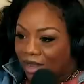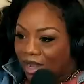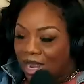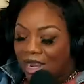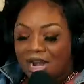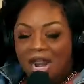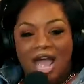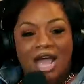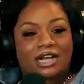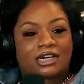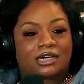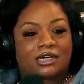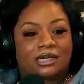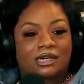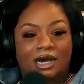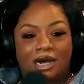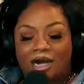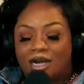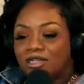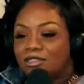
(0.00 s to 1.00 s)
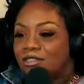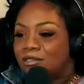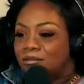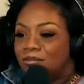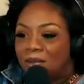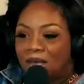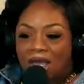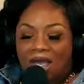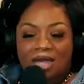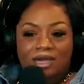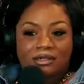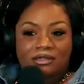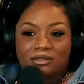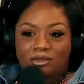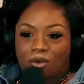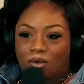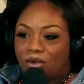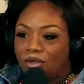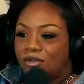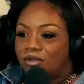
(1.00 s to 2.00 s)
And I cussed my
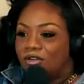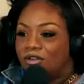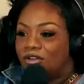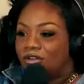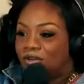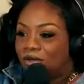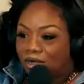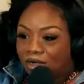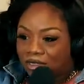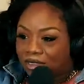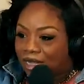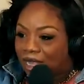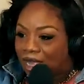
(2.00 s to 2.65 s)
daughter the hook